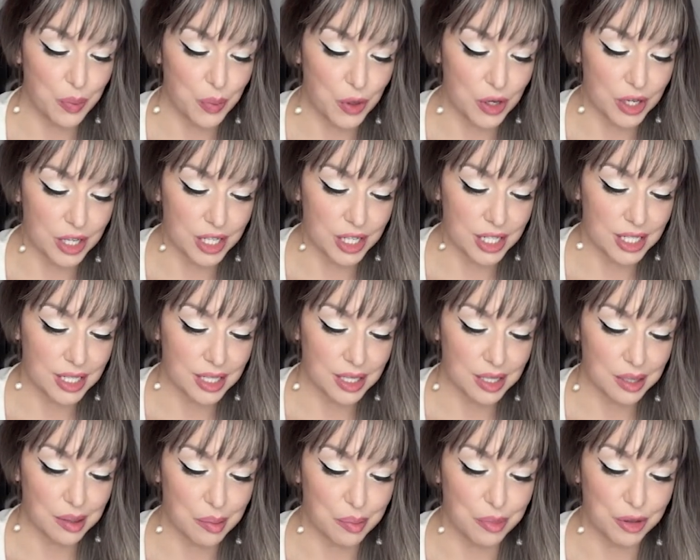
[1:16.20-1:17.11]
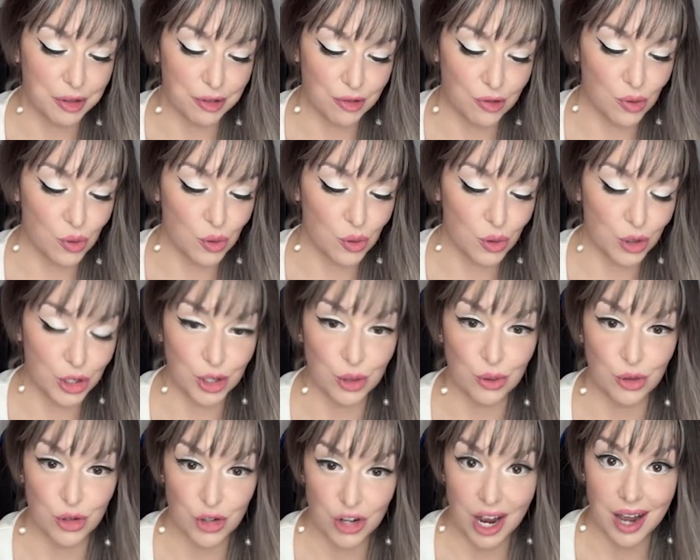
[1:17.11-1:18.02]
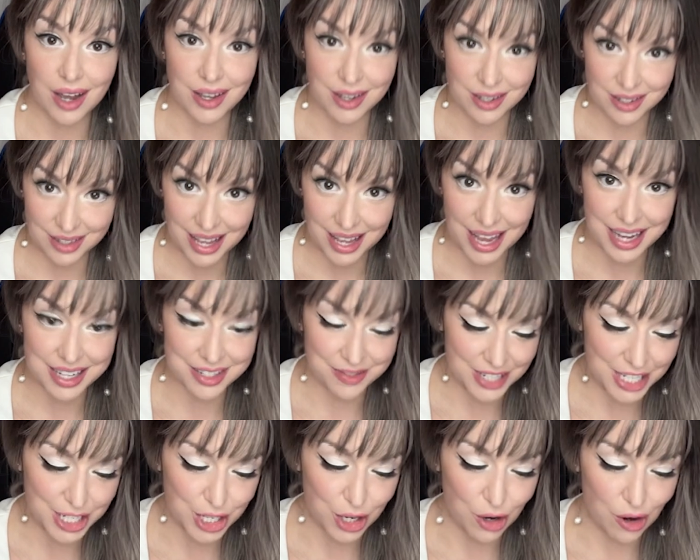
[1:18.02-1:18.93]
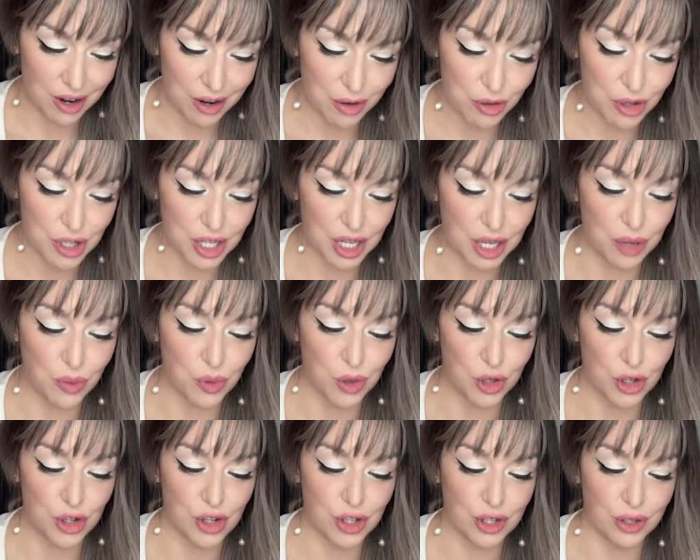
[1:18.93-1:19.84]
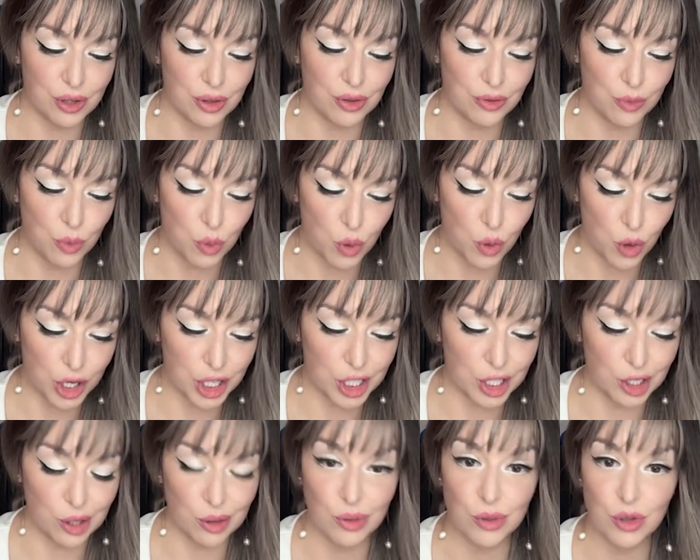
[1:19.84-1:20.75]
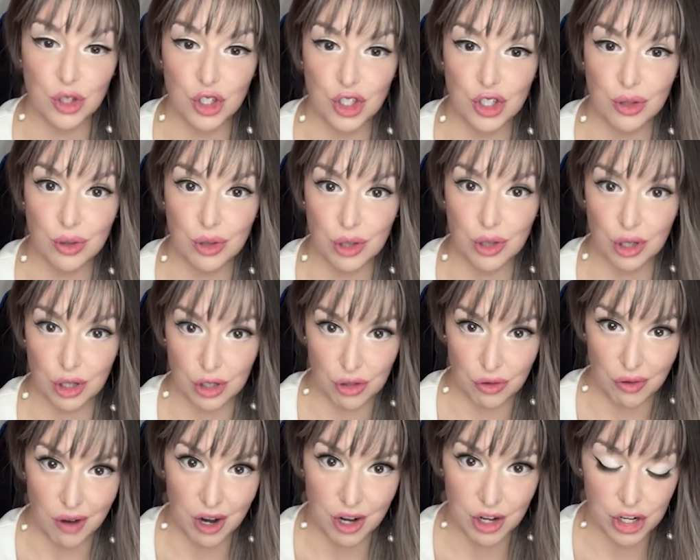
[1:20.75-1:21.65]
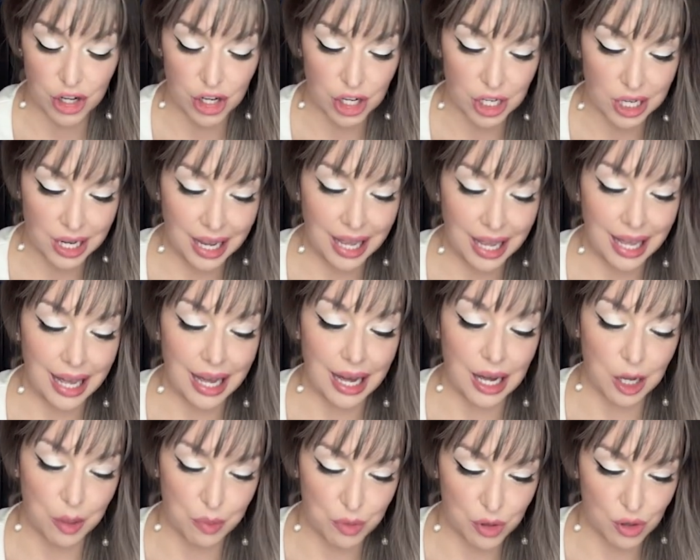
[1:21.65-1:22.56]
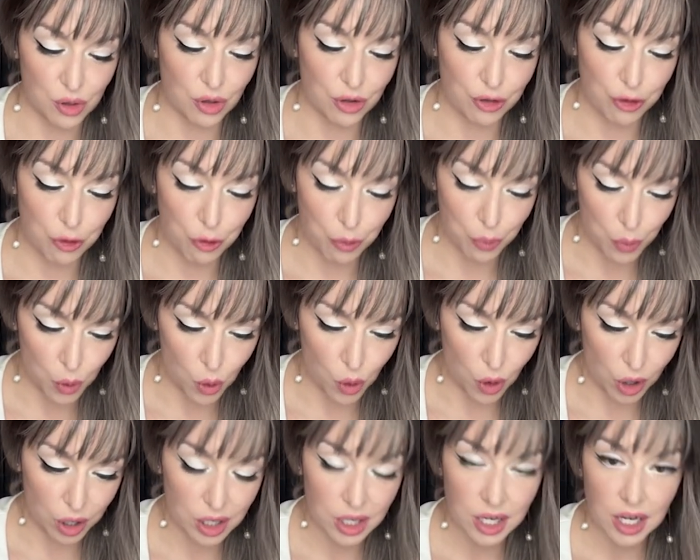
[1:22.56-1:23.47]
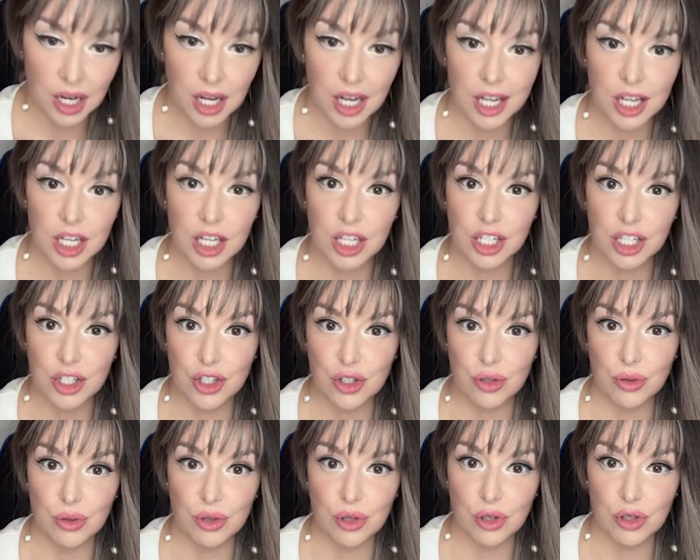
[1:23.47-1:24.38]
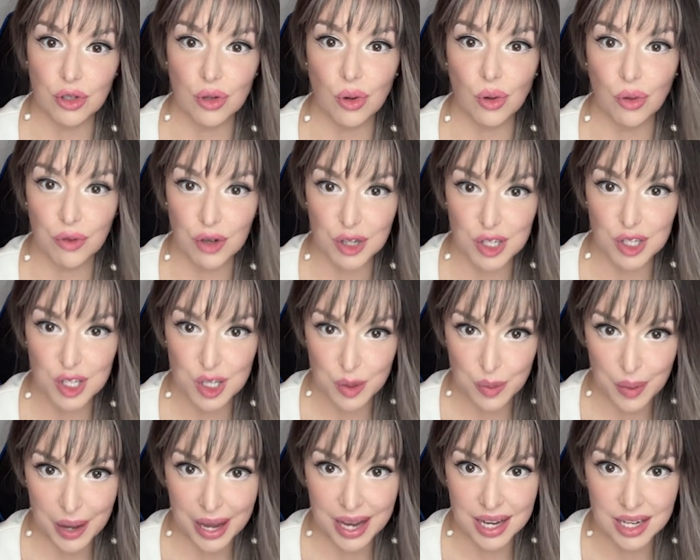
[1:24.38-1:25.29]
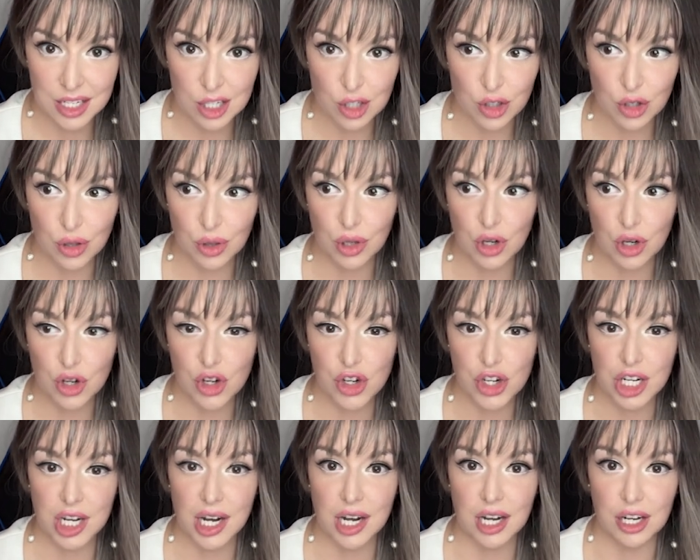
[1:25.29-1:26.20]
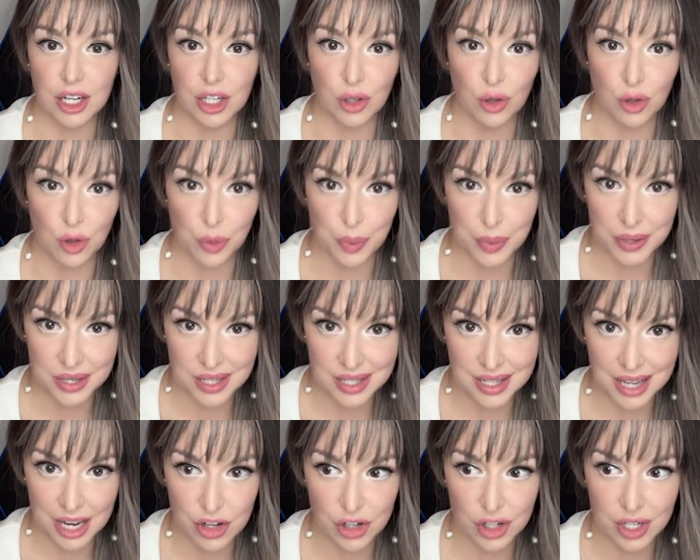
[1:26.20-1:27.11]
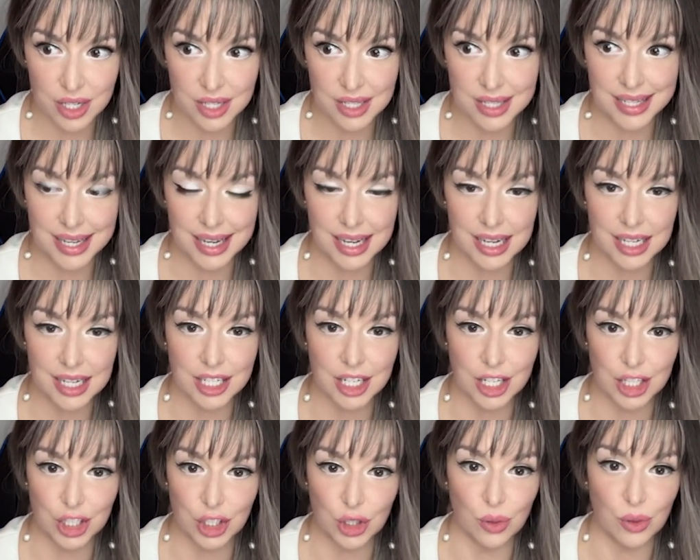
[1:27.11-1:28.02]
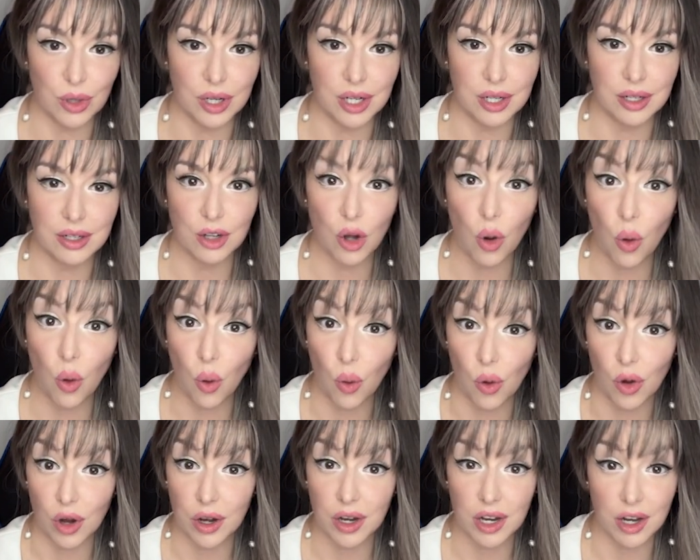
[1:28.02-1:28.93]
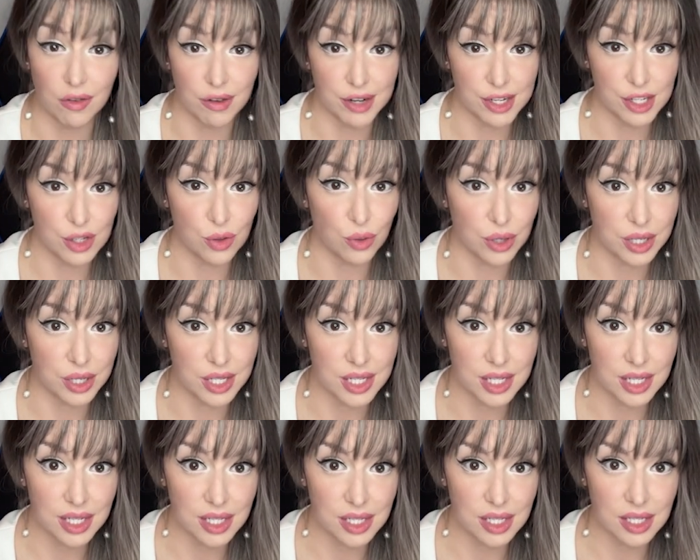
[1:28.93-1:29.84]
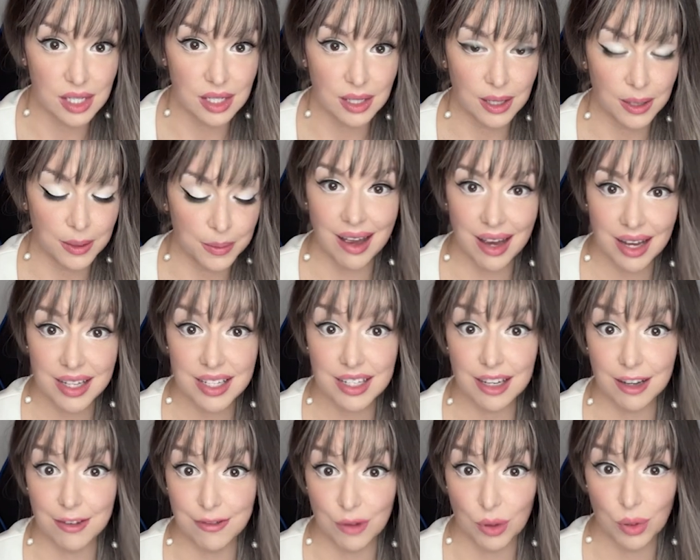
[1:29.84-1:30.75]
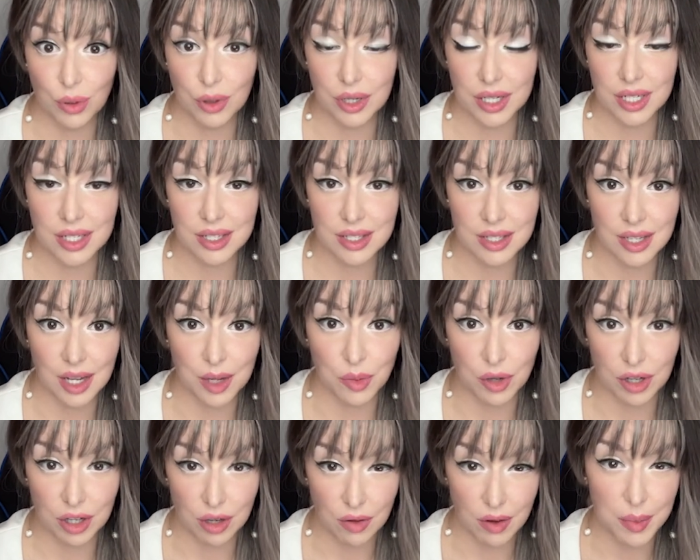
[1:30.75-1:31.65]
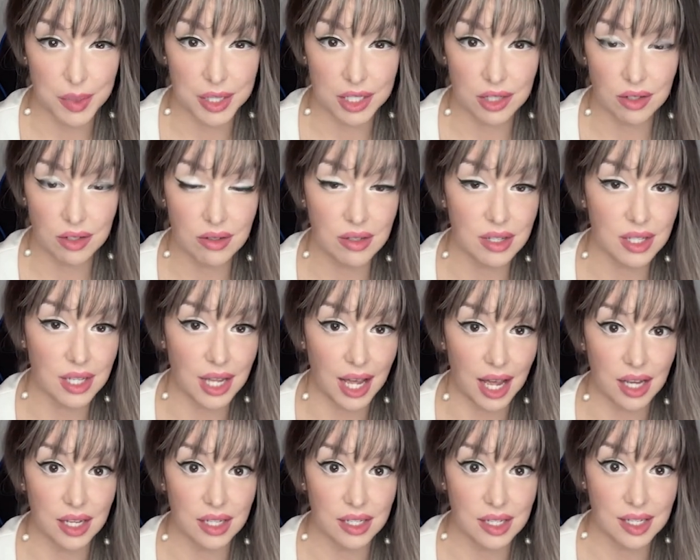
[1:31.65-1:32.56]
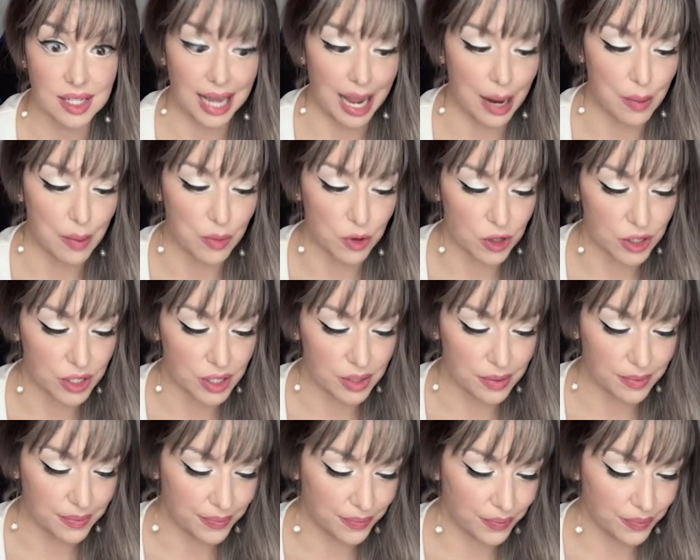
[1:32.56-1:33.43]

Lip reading: But before you check that video out, I want to warn you, do not rush, observe more, do not overspend, do not share your possessions and your core resources, and avoid cyber criminals and scammers.